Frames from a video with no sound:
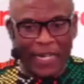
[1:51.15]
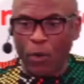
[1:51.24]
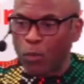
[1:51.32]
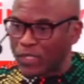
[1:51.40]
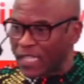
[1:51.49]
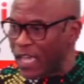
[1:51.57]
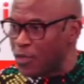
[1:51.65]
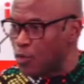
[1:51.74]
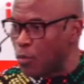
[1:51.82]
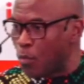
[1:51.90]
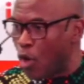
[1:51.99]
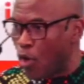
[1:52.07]
I will tell you
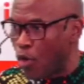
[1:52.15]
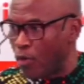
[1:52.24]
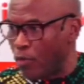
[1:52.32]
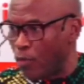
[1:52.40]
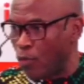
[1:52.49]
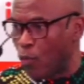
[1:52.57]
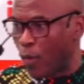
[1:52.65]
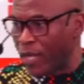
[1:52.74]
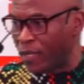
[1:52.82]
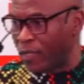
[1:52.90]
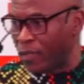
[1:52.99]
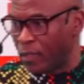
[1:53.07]
more
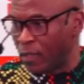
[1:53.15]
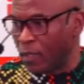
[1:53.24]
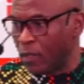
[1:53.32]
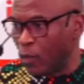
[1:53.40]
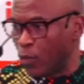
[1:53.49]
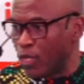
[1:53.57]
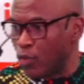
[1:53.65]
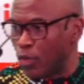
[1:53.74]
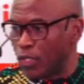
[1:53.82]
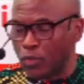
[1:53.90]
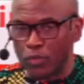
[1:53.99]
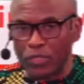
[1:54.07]
when we go into